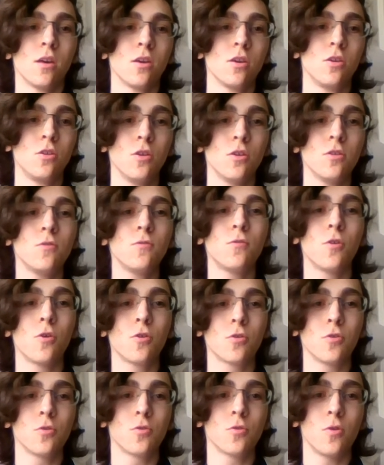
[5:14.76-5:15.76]
Good
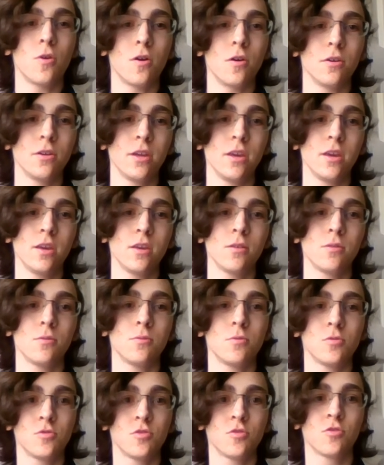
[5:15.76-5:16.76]
vocal quality,
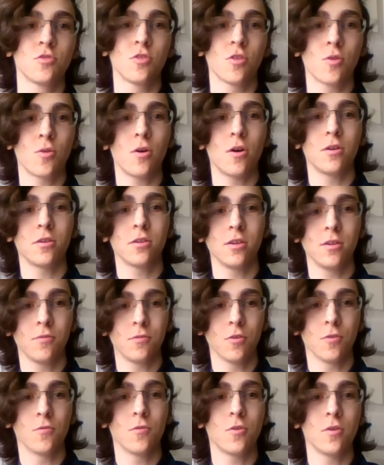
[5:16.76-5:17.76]
which is the quality of
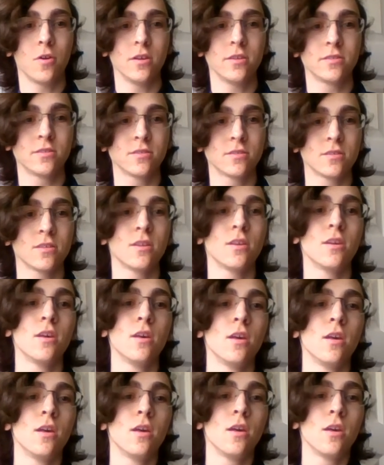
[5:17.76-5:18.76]
your voice.
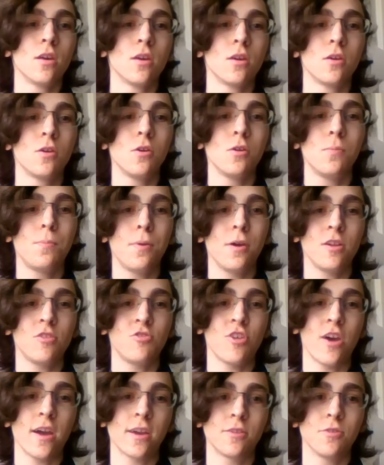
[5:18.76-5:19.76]
Good
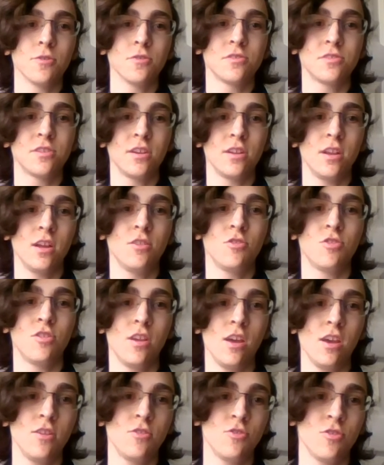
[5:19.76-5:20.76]
pitch accuracy and
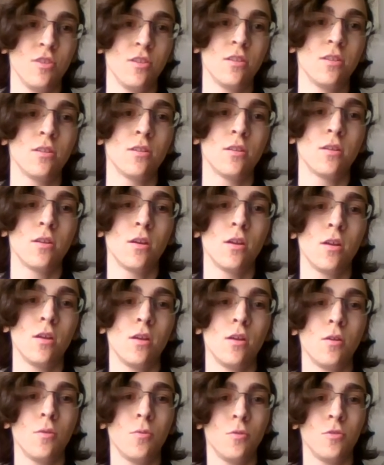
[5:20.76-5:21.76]
intonation,
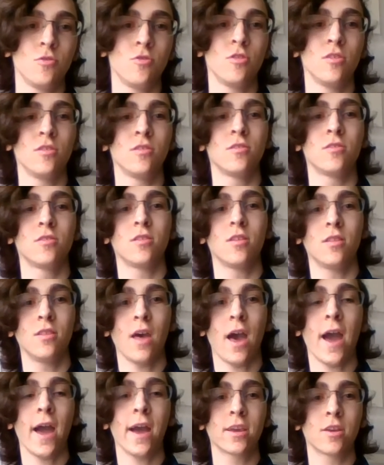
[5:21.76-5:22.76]
which is
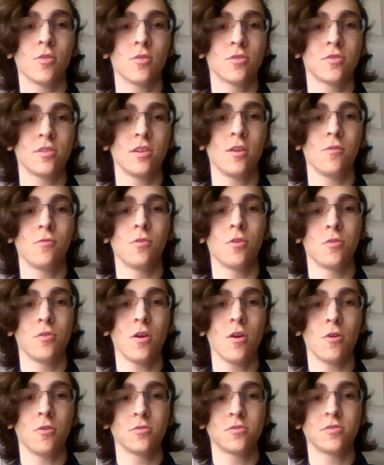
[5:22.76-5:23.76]
the accuracy of your
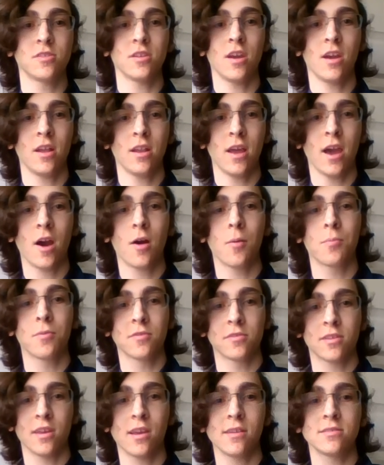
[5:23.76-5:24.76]
notes and how
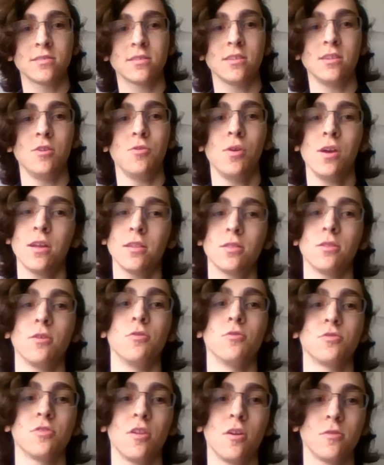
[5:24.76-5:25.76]
precisely you hit
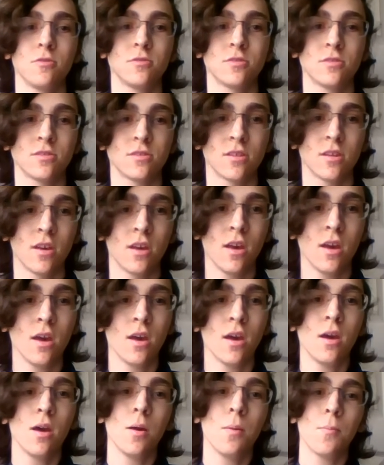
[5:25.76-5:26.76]
those notes.
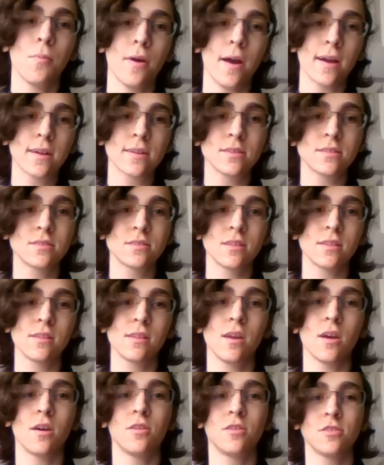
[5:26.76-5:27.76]
Practicing
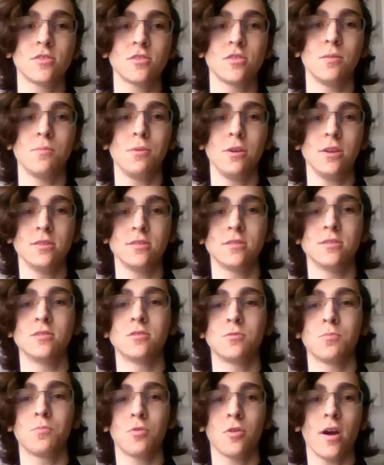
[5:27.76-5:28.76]
the audition
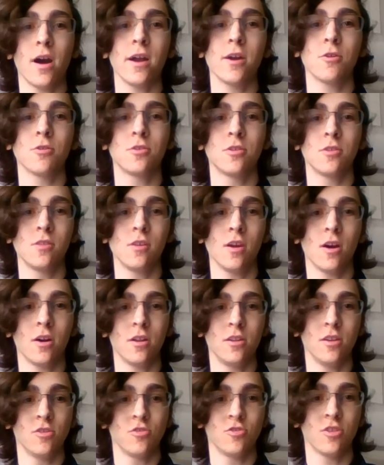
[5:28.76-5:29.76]
pieces prior to the
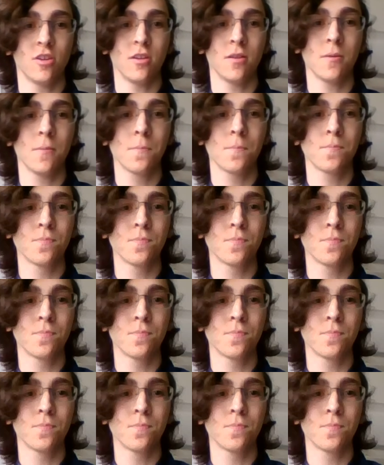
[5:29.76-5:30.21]
audition.